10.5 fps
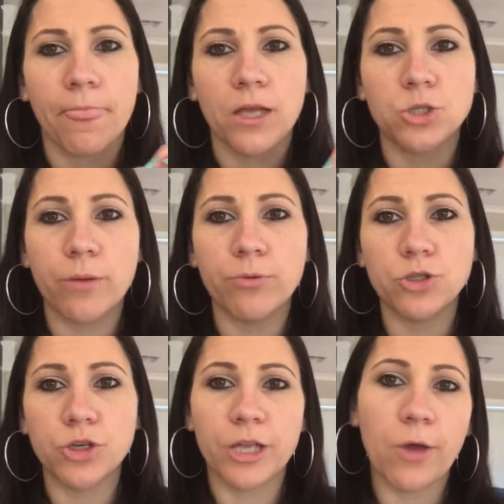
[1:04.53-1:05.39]

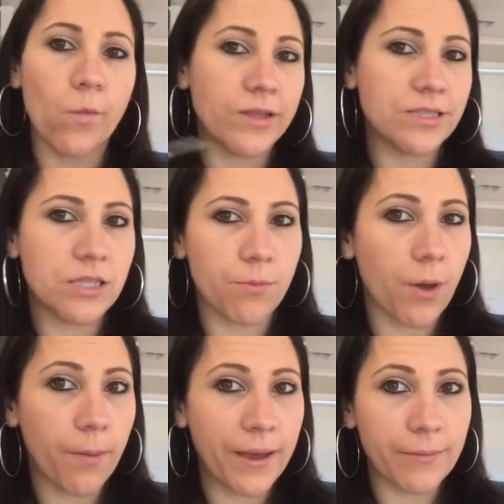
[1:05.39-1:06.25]
troubleshooting ones that
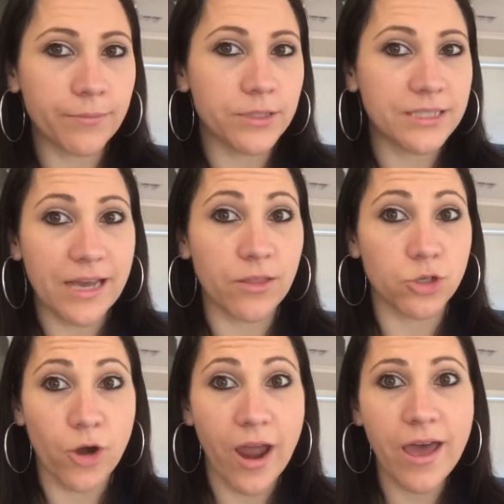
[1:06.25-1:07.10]
pop up down the
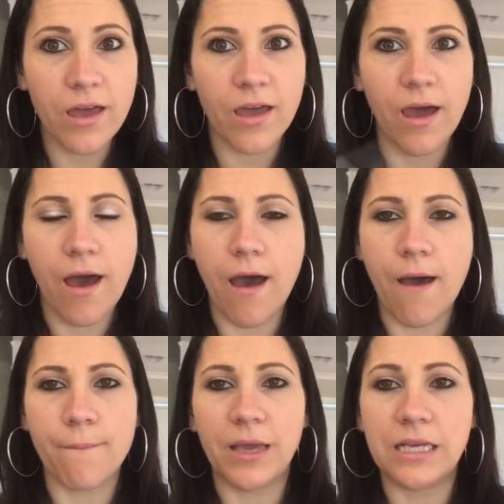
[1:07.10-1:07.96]
track
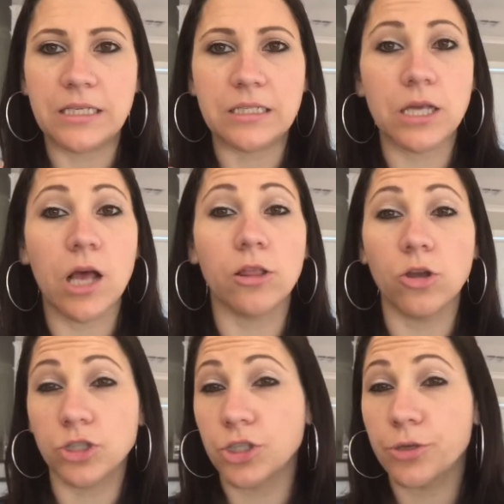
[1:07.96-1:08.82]
is a
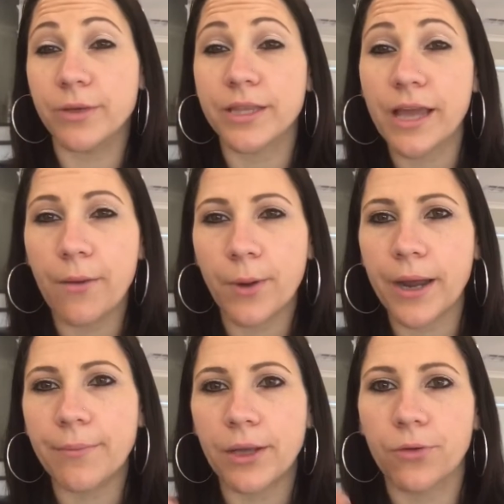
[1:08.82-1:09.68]
lot to do with nail
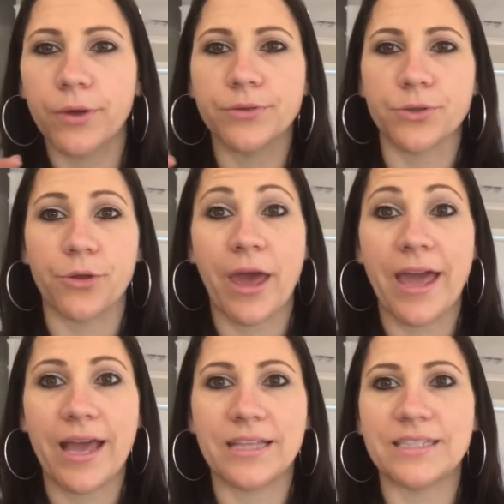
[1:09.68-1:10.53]
prep and oils on your
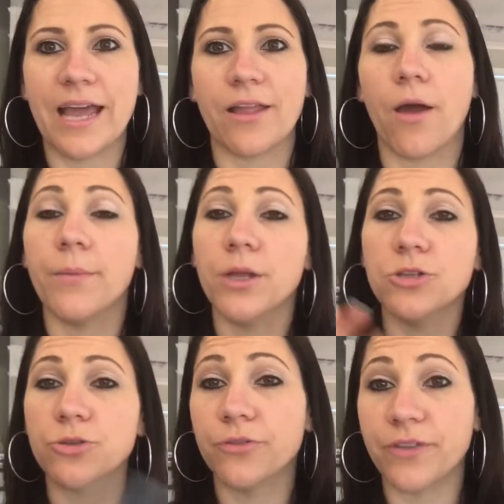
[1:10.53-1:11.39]
hands. And I'm gonna
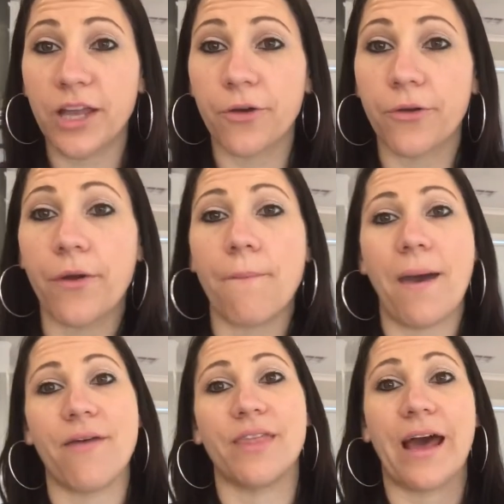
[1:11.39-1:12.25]
do a video
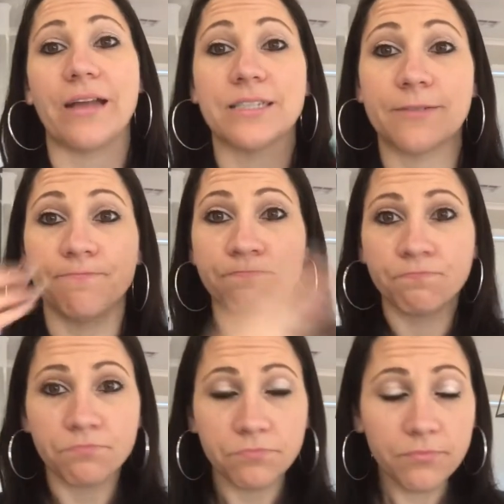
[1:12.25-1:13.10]
about that
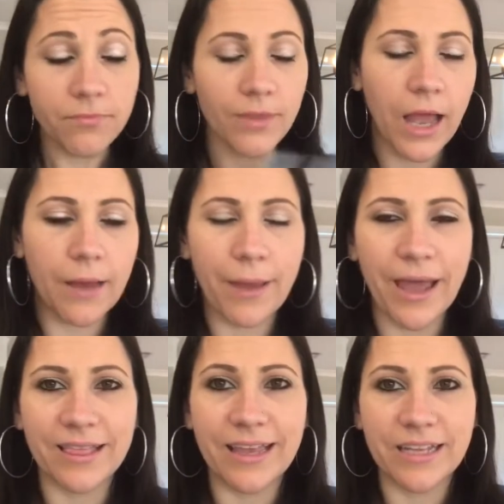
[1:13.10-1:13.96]

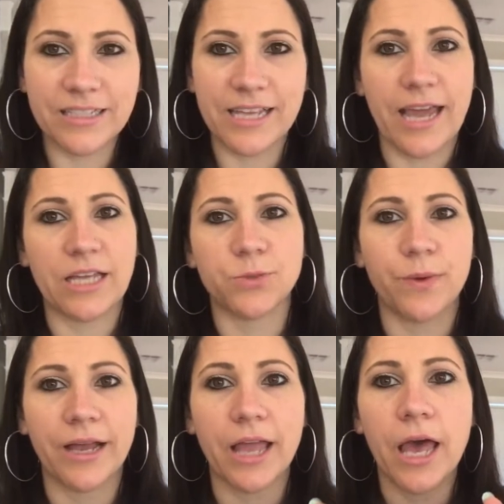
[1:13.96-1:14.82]
at a later stage.
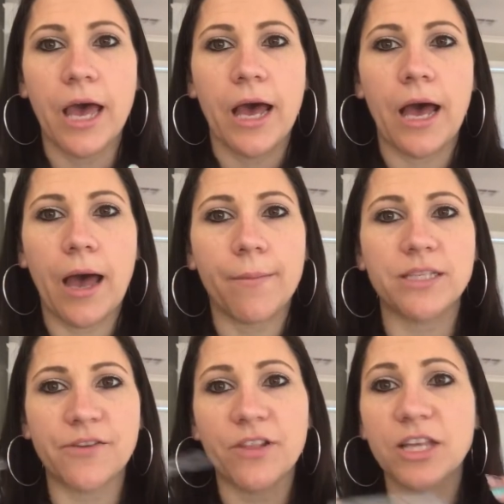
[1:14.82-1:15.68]
But
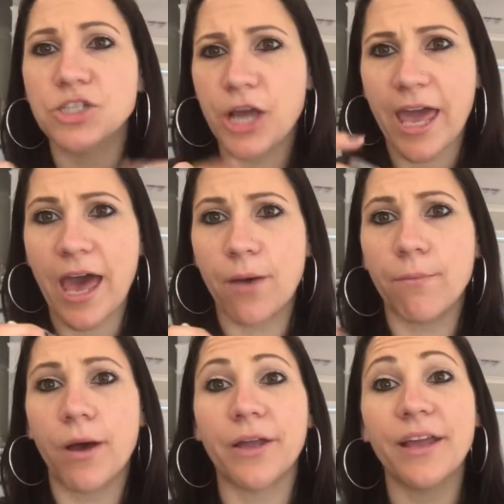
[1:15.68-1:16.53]
definitely check out
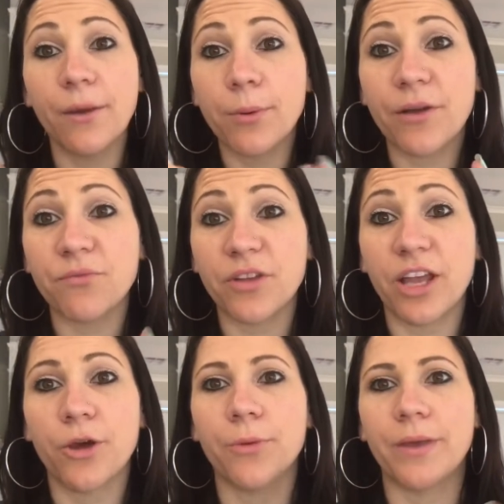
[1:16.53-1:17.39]
my nail prep
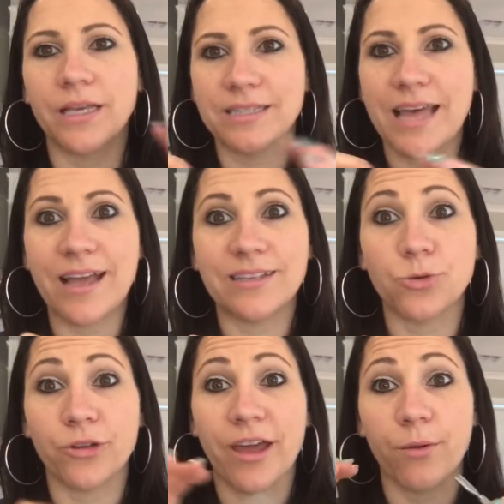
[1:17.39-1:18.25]
video because that is
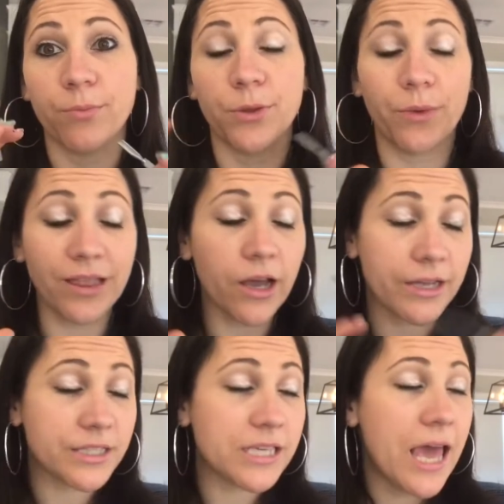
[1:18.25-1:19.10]
going to help you a
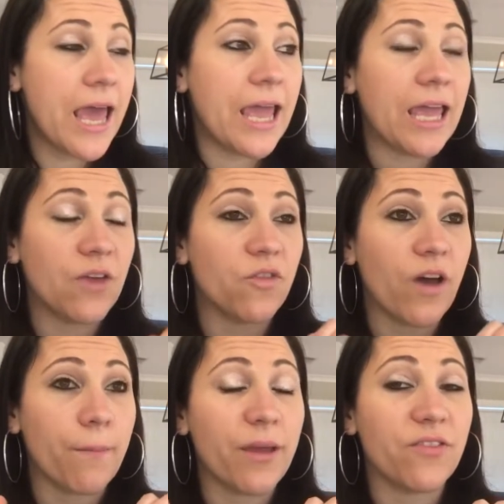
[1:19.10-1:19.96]
lot if
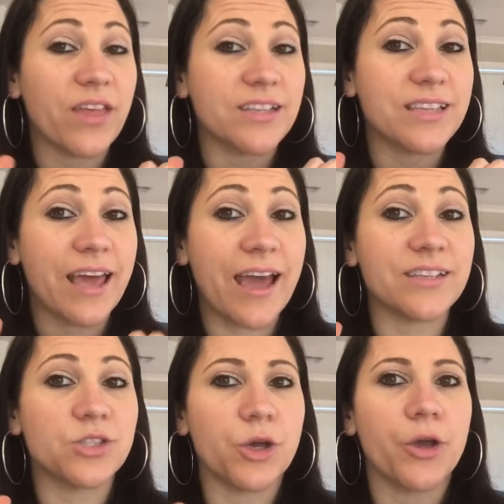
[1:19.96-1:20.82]
that's the
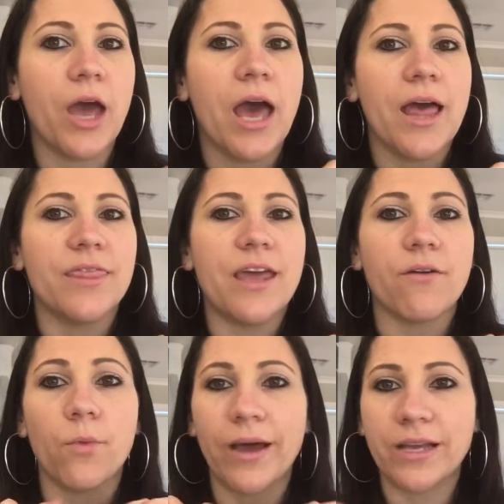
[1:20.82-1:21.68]
case. So
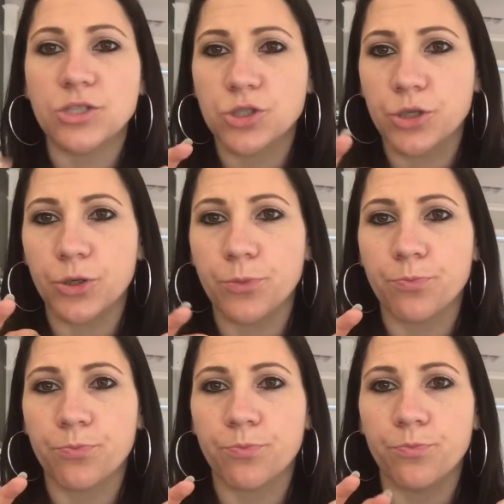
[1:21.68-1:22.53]
there are ways to
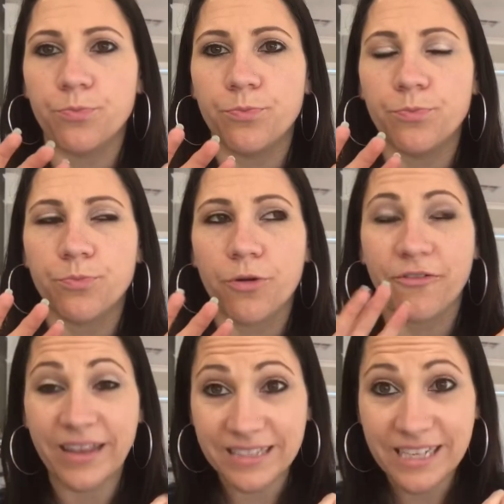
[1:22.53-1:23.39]

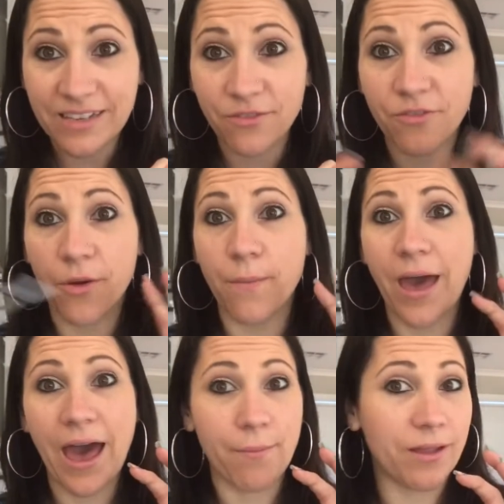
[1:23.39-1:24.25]
prevent it from
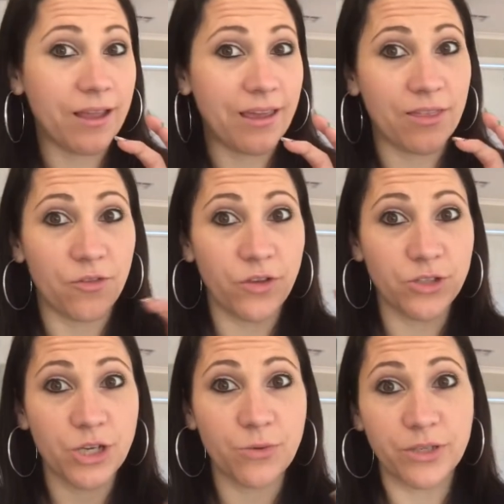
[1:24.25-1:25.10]
happening in the
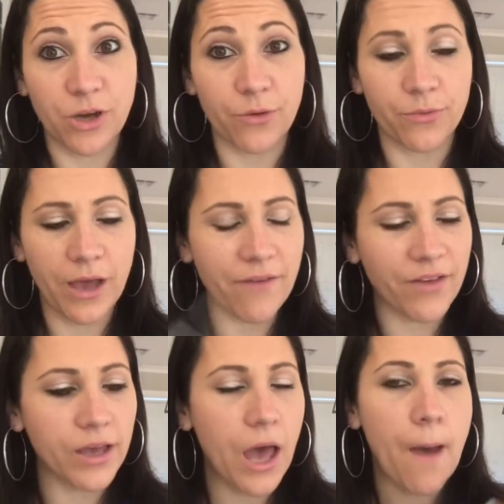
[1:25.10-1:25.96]
future, which I'll
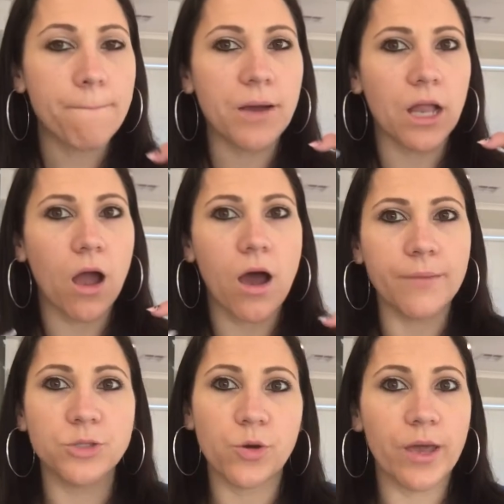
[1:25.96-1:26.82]
cover, but
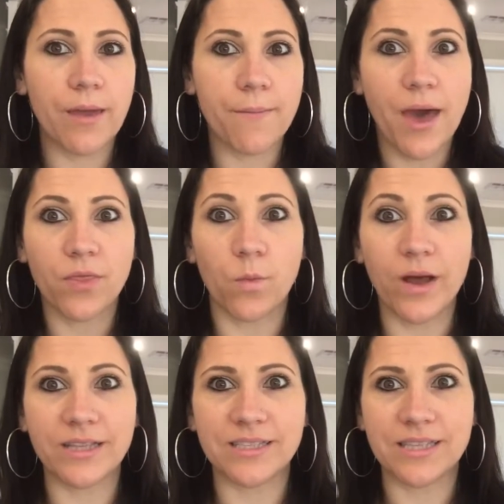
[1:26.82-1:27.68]
I'm talking about the
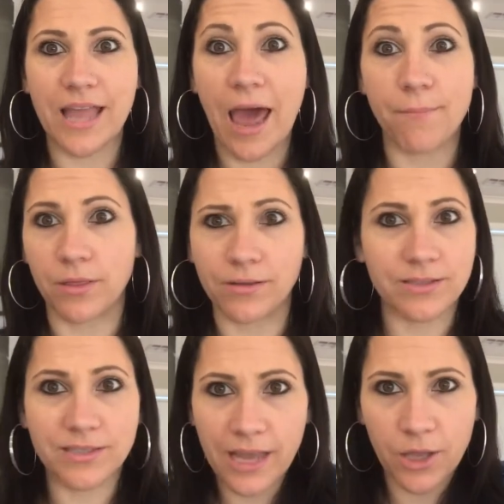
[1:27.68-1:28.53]
ones that happen the
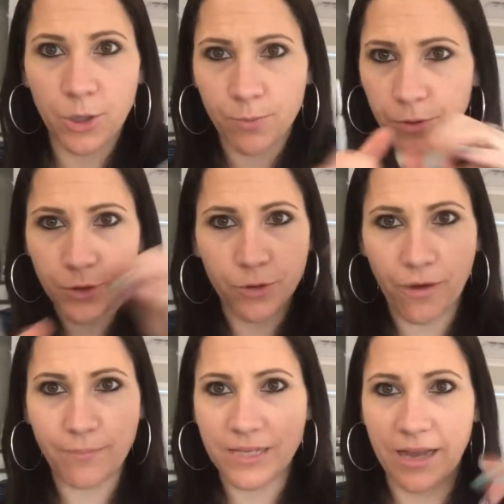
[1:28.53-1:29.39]
second you put your
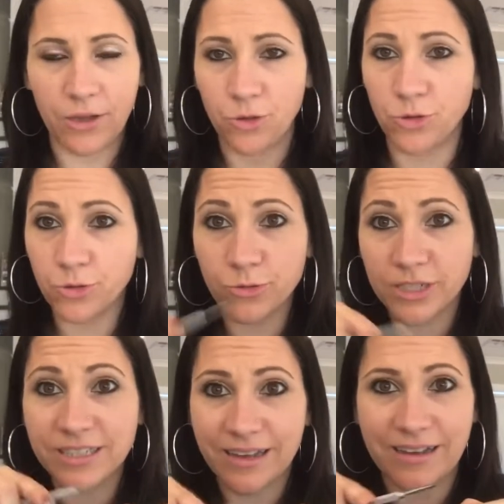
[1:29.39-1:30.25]
wrap down and you
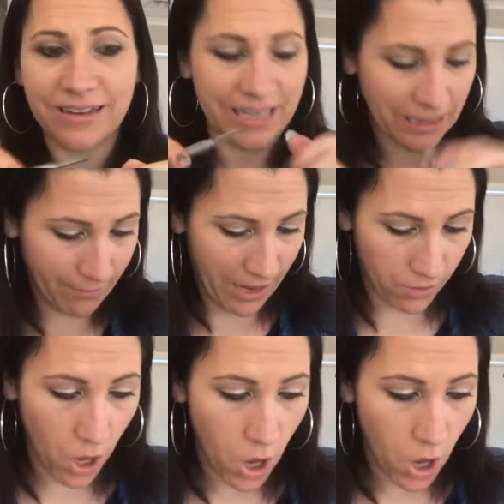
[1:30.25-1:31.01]
just can't get them out.